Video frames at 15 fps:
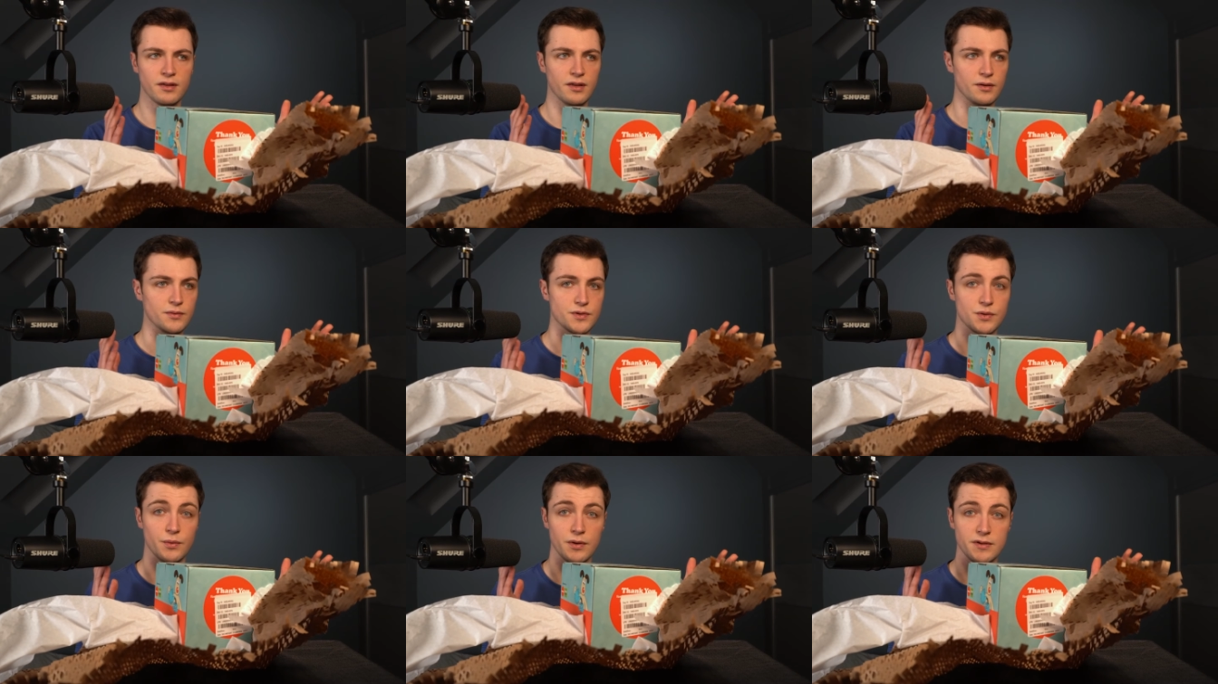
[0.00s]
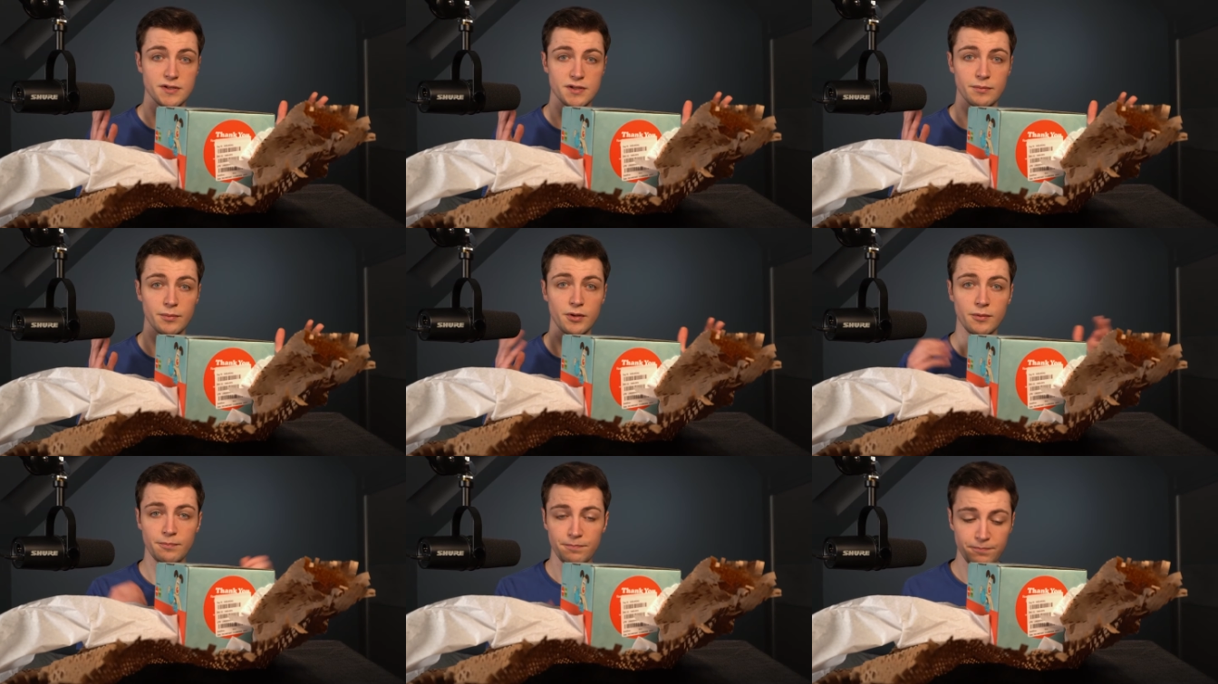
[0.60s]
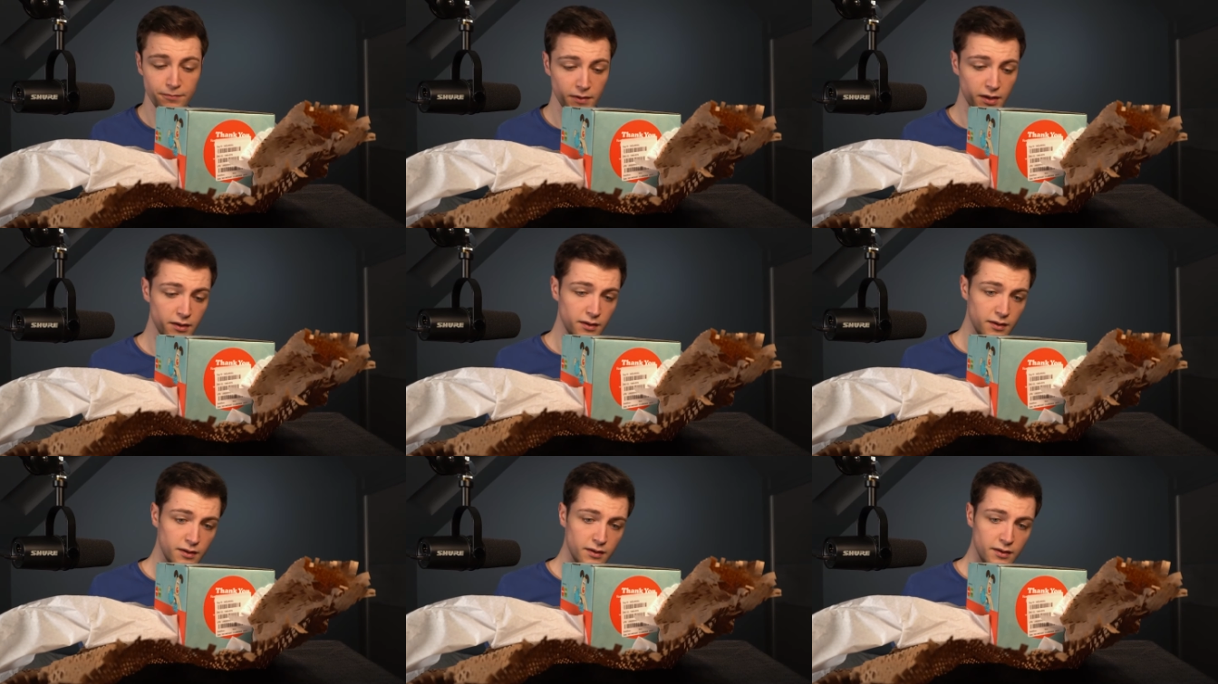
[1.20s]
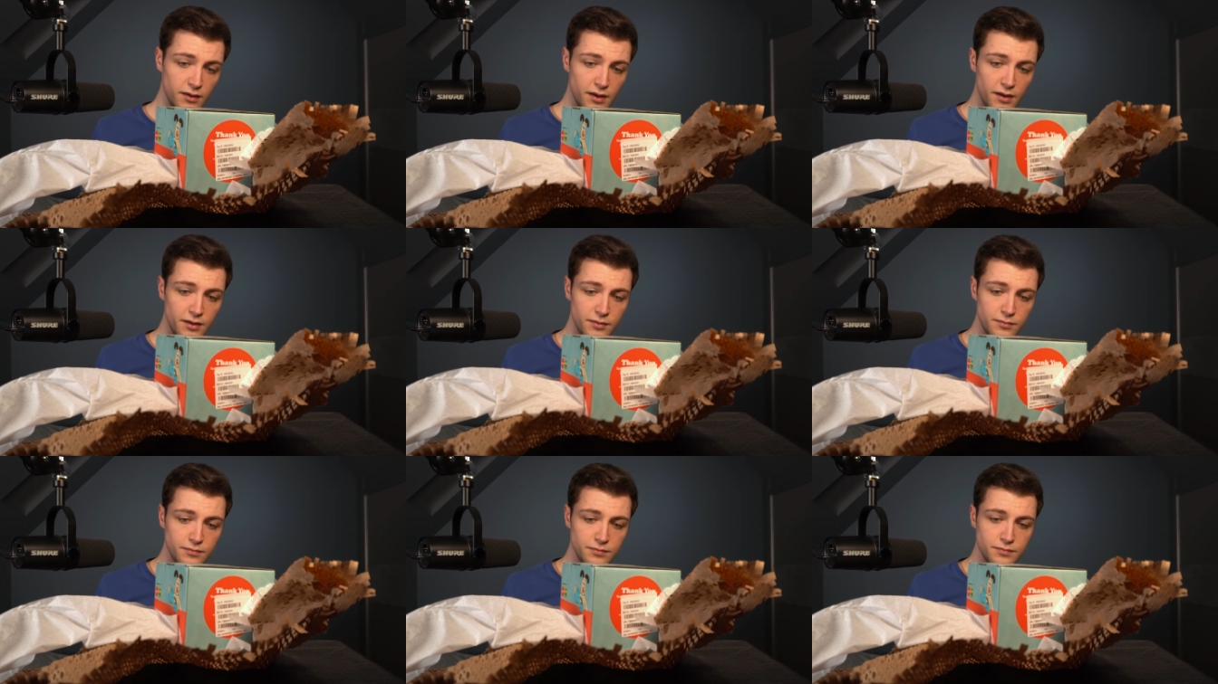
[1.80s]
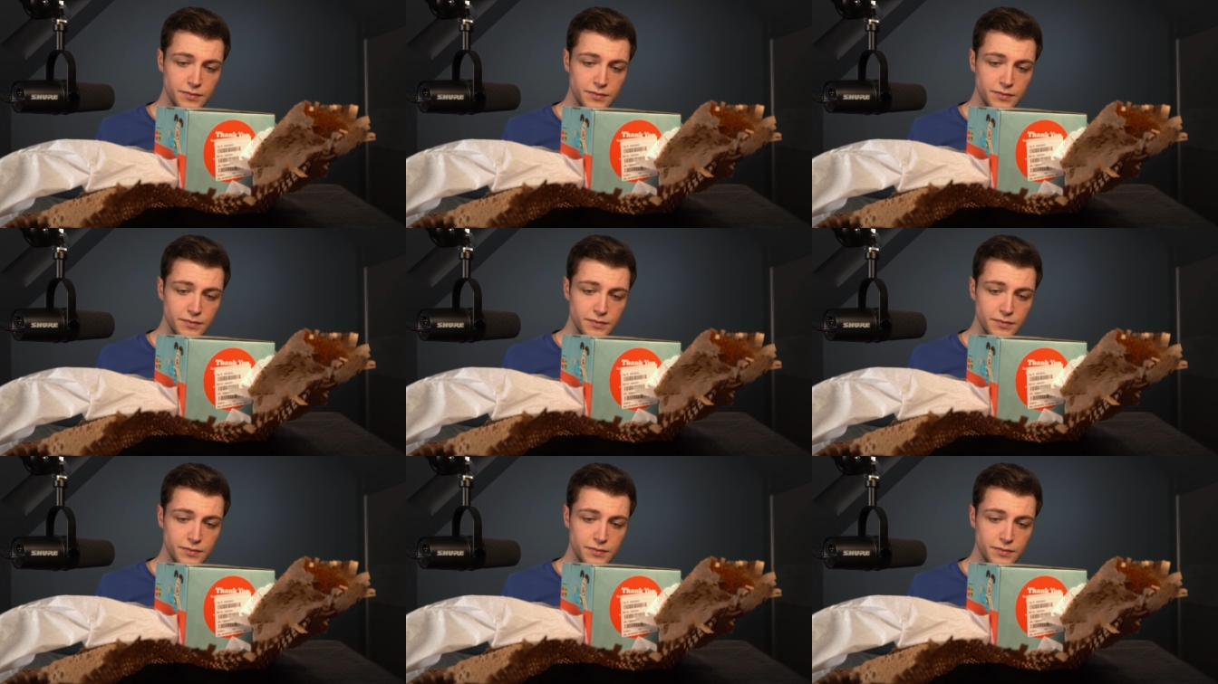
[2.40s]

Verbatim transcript: That was quite simple. Um,